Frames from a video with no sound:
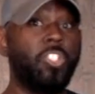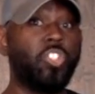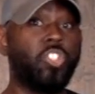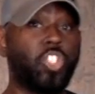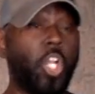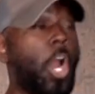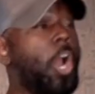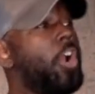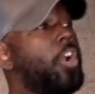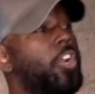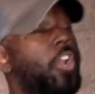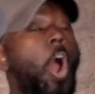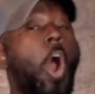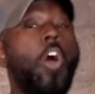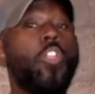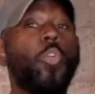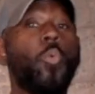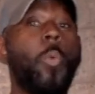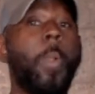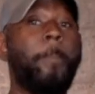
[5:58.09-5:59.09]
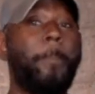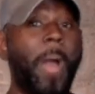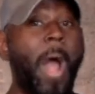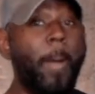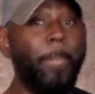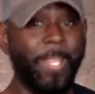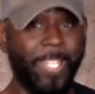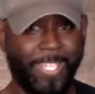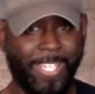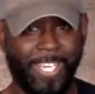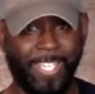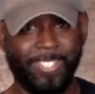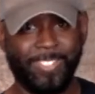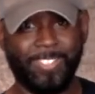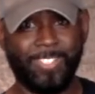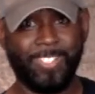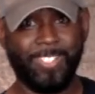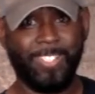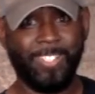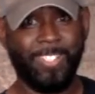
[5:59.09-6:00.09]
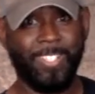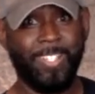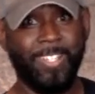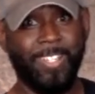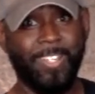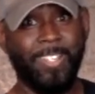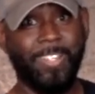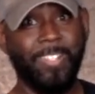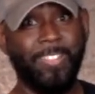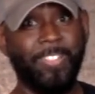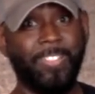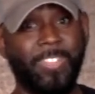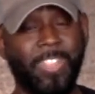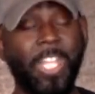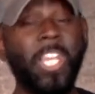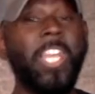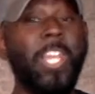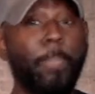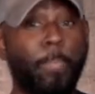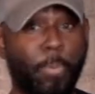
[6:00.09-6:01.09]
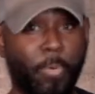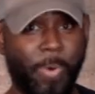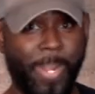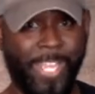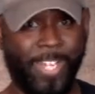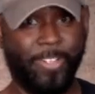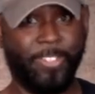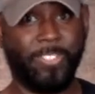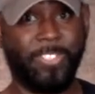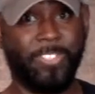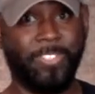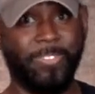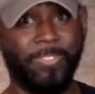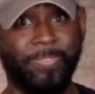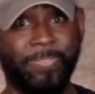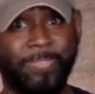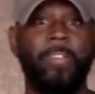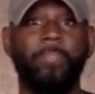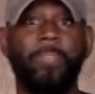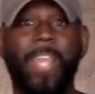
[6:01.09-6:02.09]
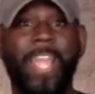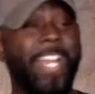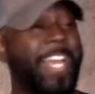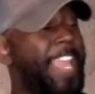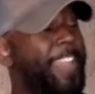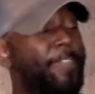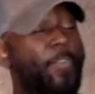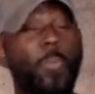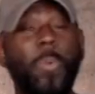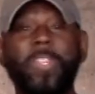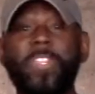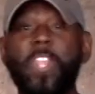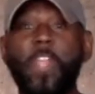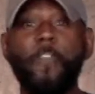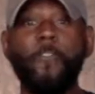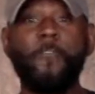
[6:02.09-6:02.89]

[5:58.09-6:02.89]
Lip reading: turned on the Republicans, the liberators. And even with their